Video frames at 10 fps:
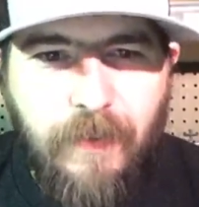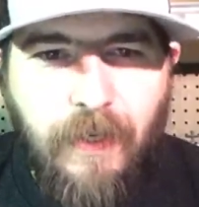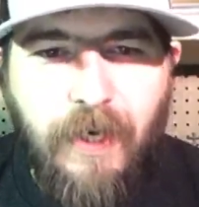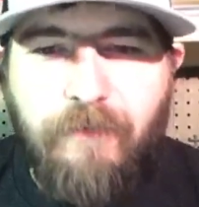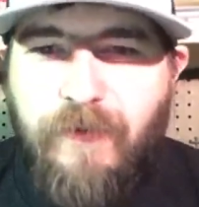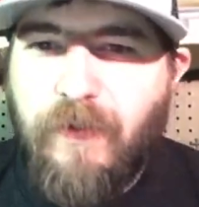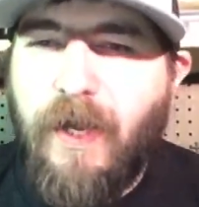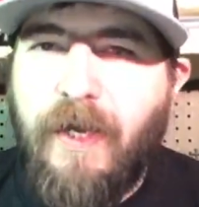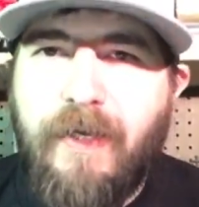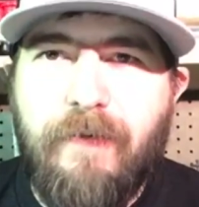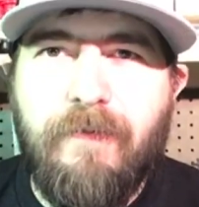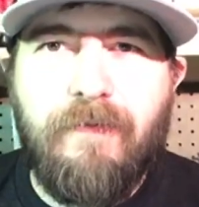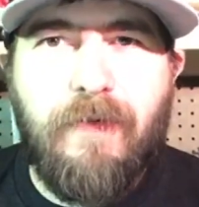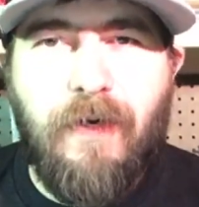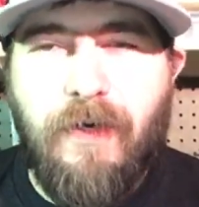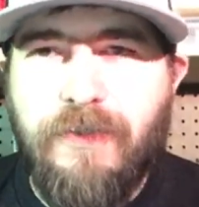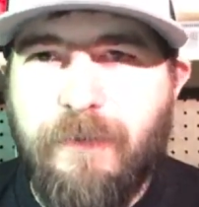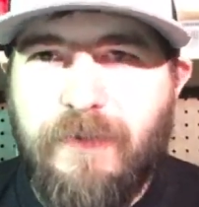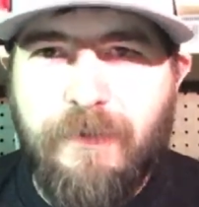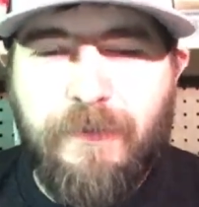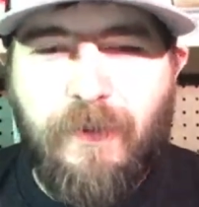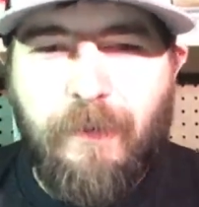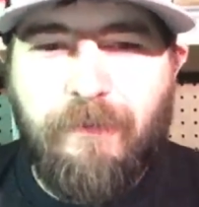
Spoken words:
If you like it, awesome, subscribe.